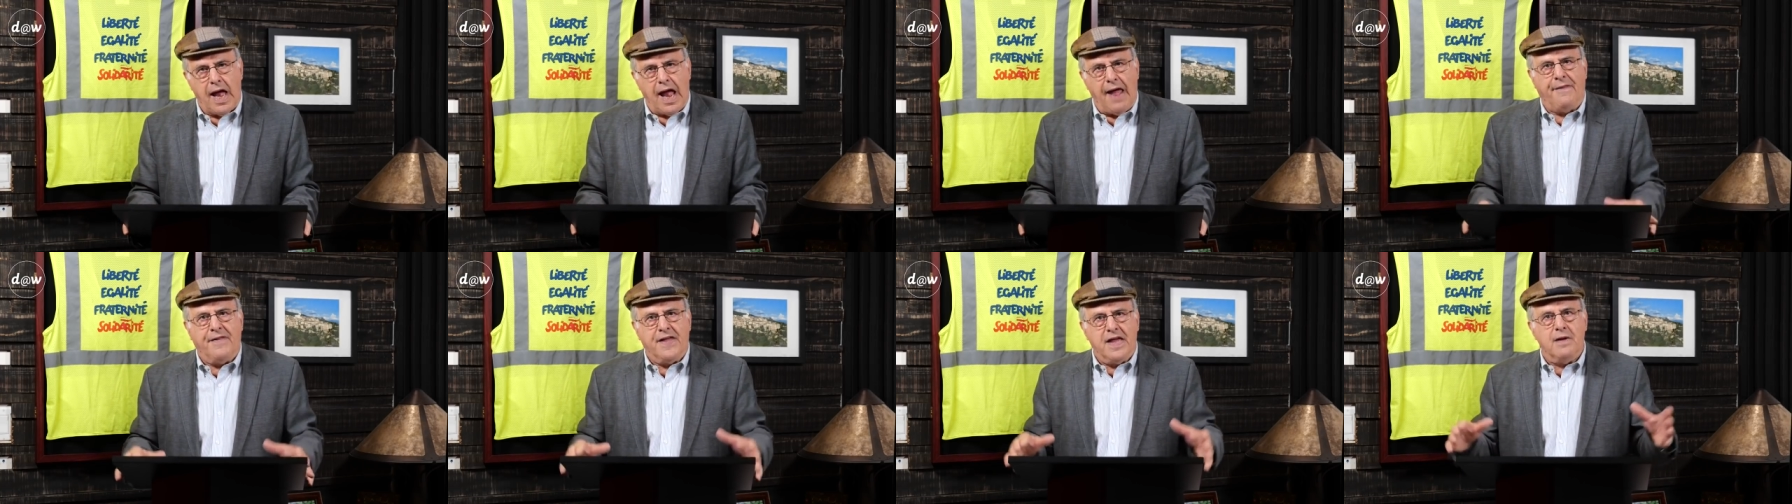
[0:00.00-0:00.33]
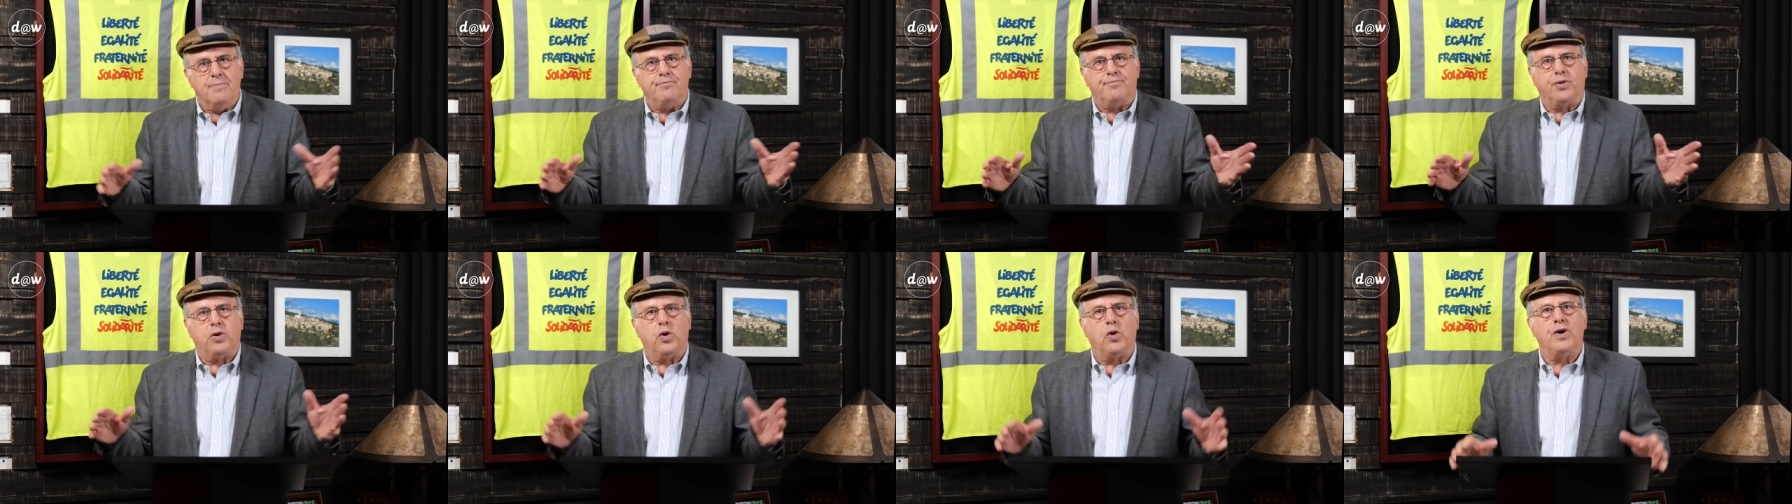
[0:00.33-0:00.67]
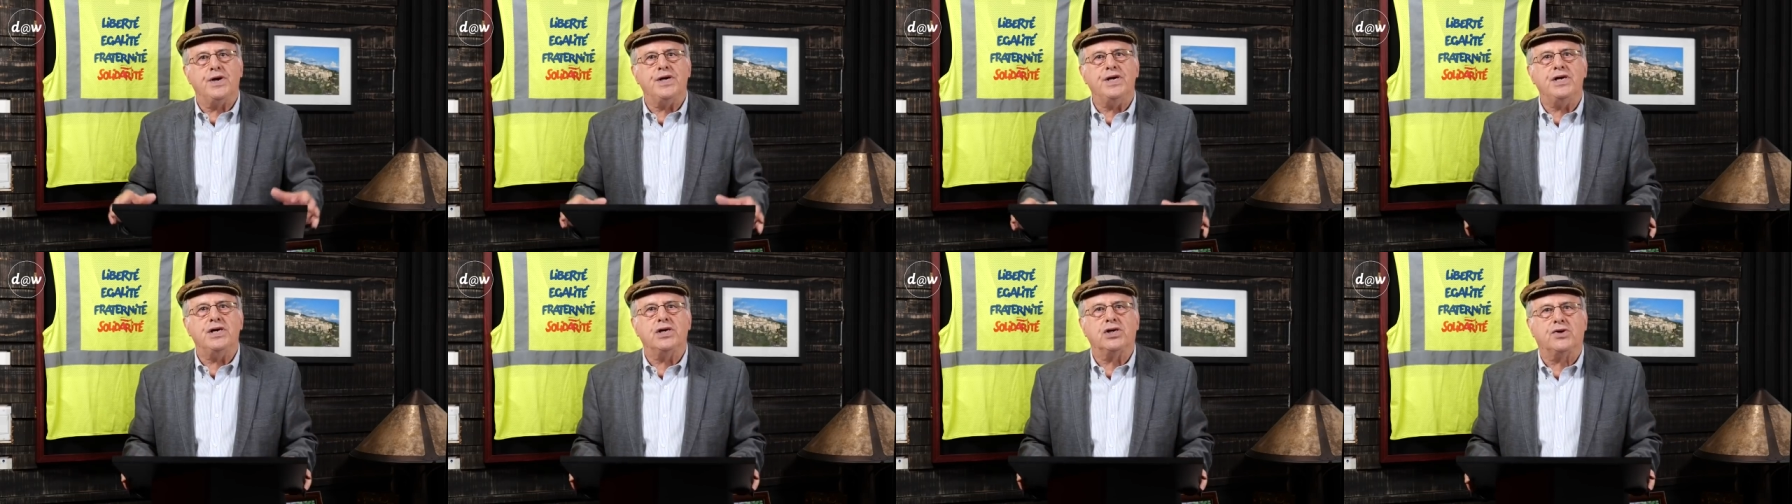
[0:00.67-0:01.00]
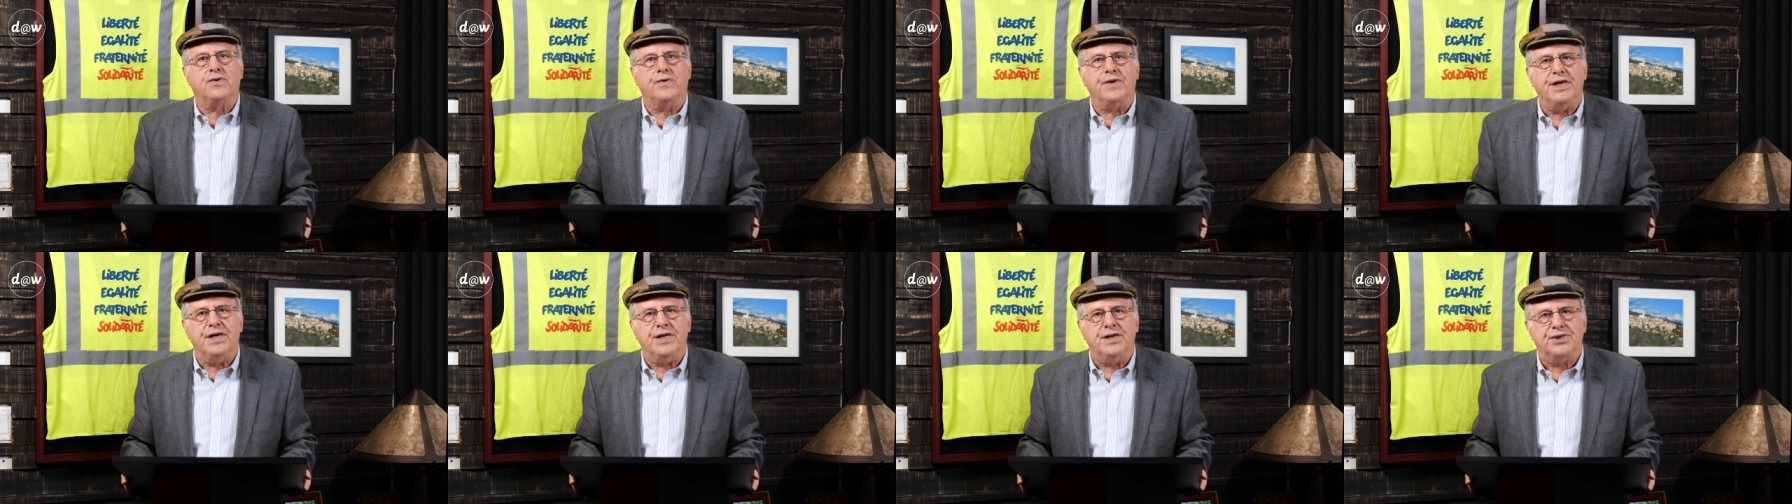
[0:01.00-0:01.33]
And the employee
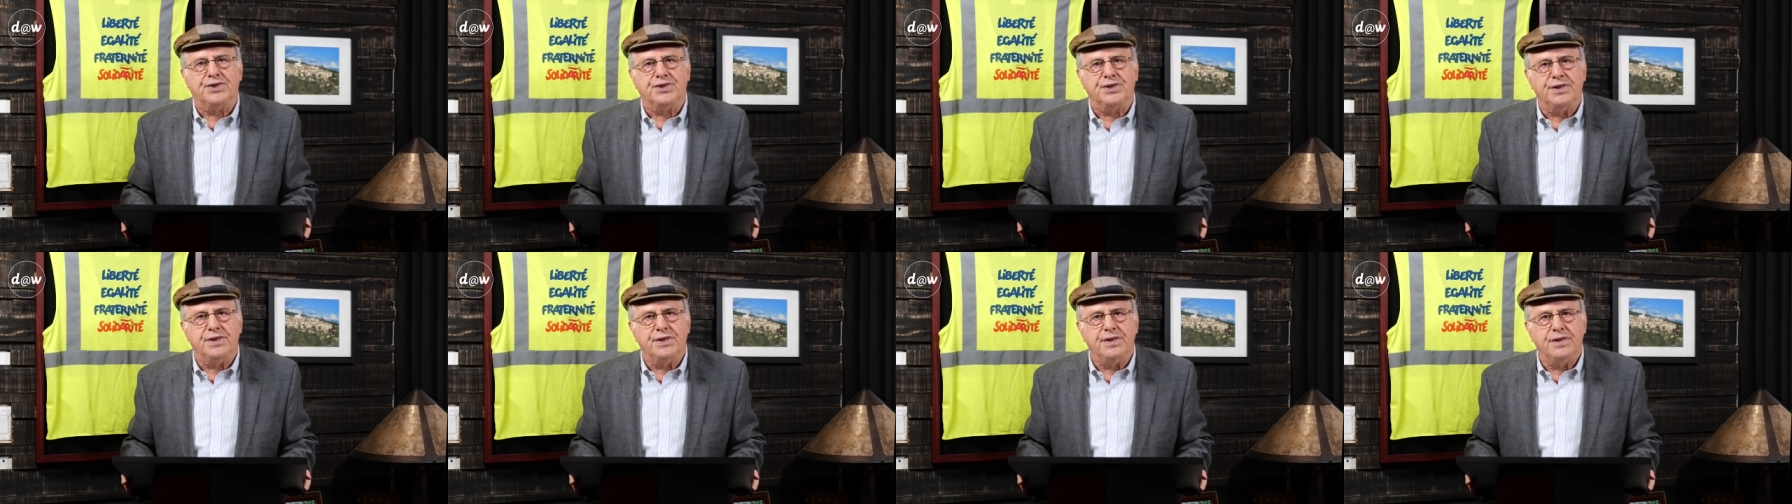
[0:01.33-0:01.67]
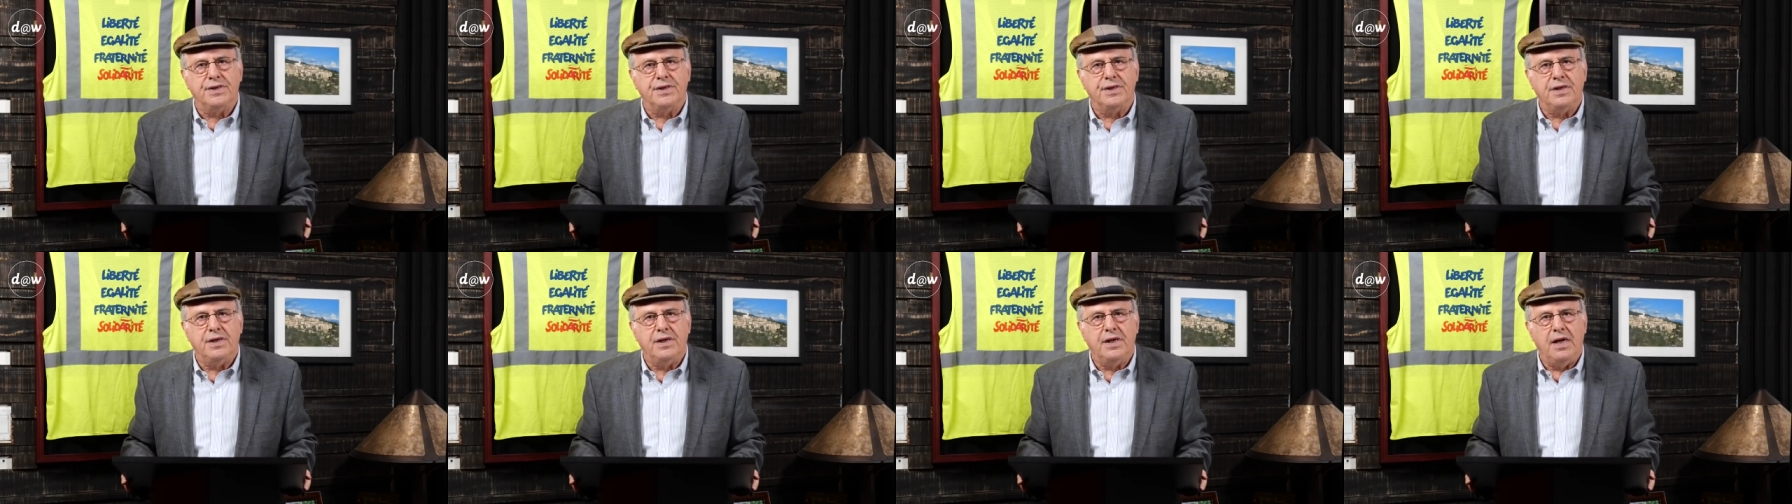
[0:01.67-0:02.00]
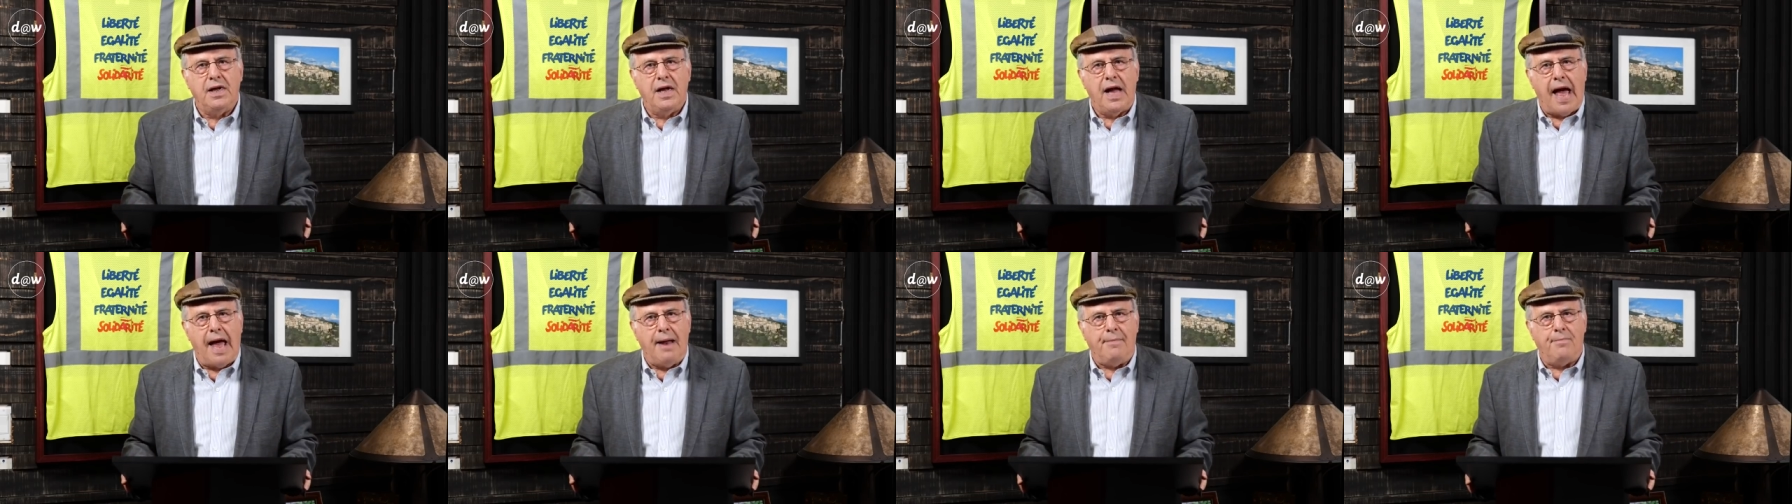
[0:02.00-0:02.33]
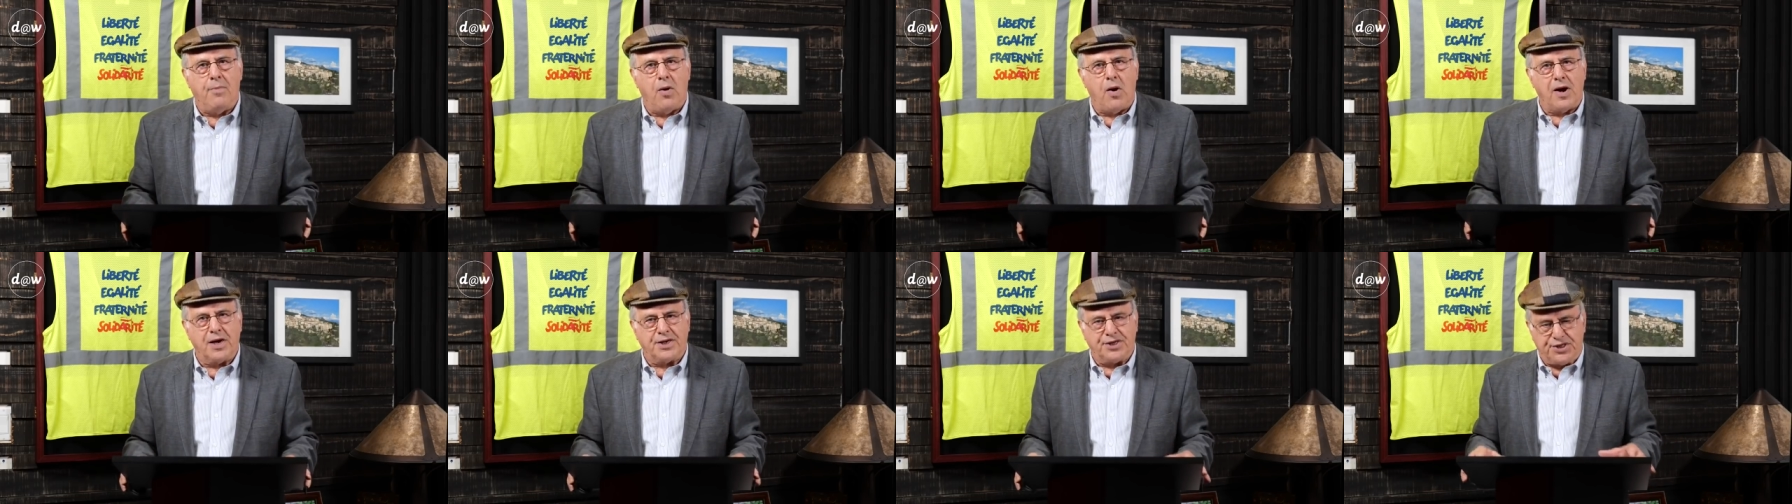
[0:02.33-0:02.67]
agrees. And
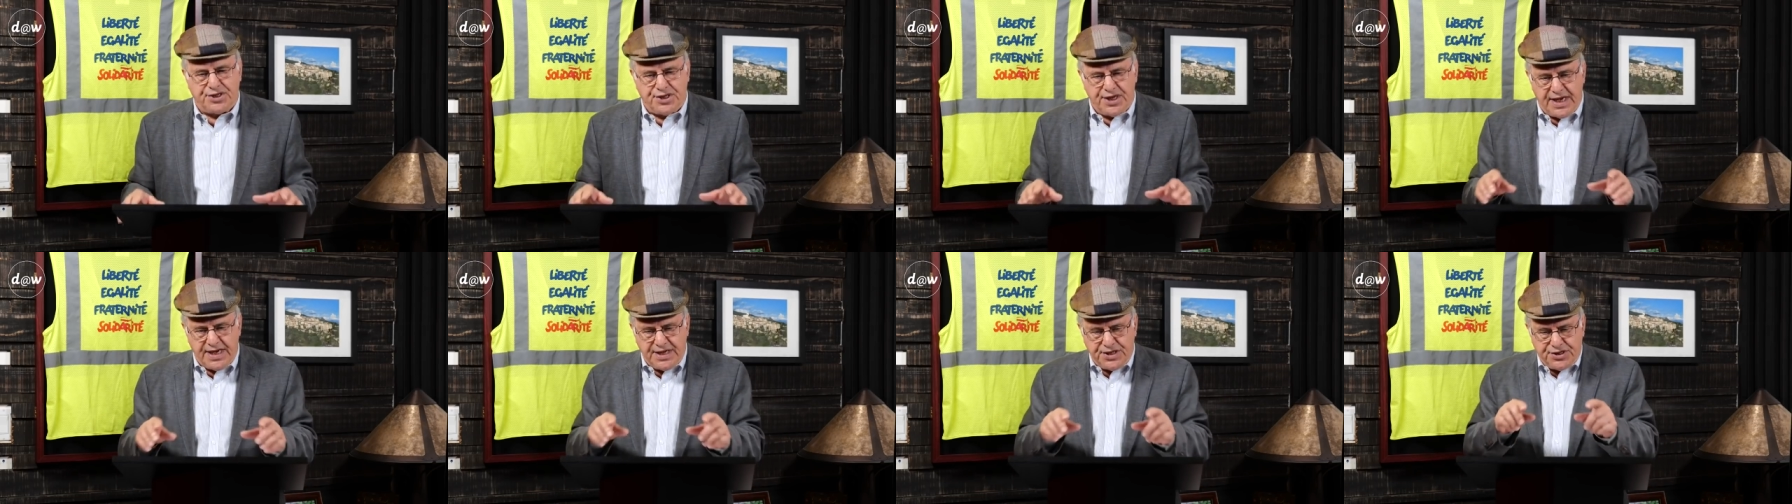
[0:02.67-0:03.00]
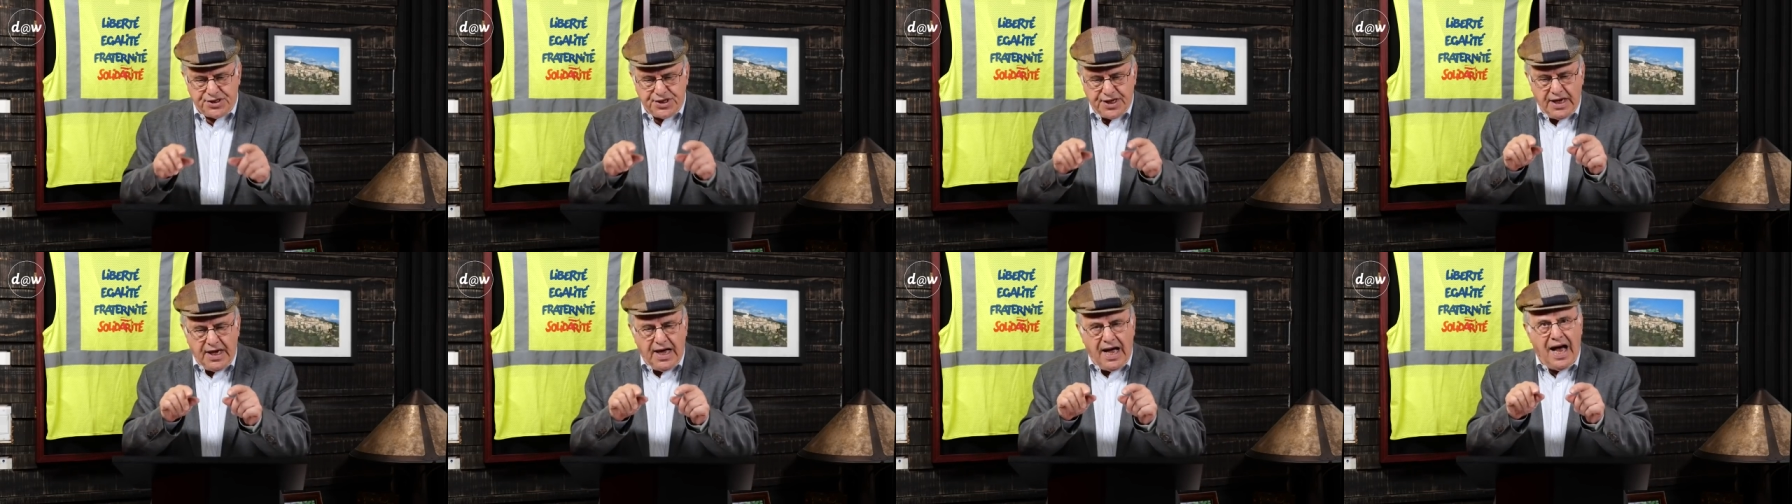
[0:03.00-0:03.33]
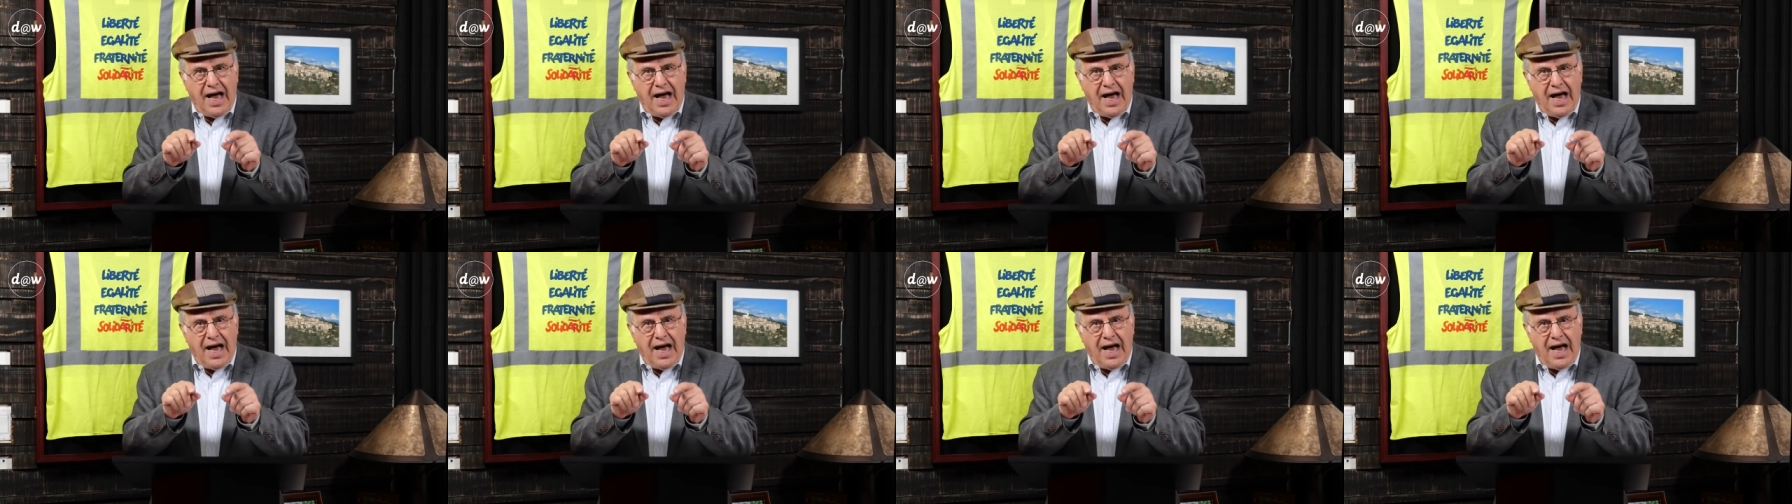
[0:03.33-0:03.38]
Marx says,